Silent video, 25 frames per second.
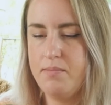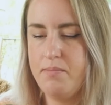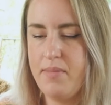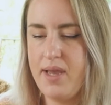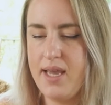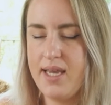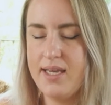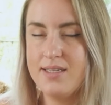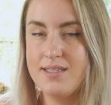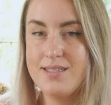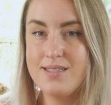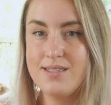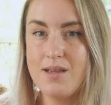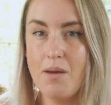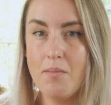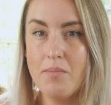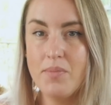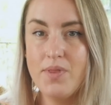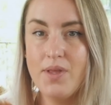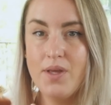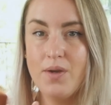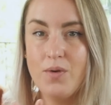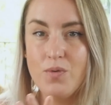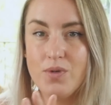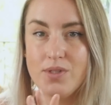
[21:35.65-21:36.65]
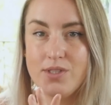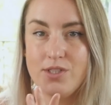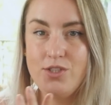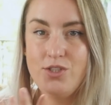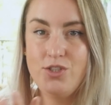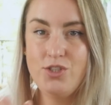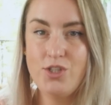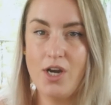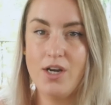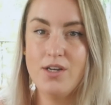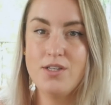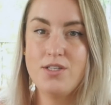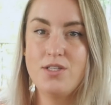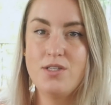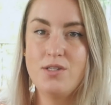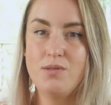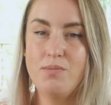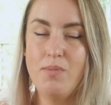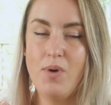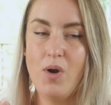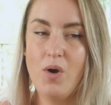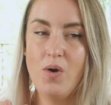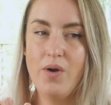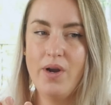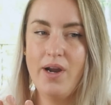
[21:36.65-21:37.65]
make something with just
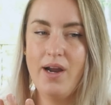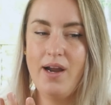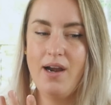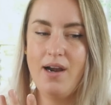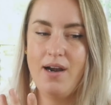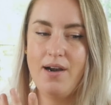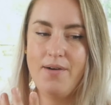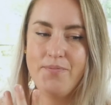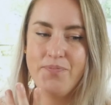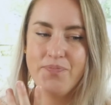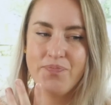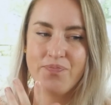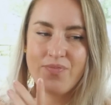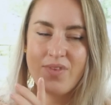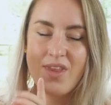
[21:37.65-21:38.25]
mohair.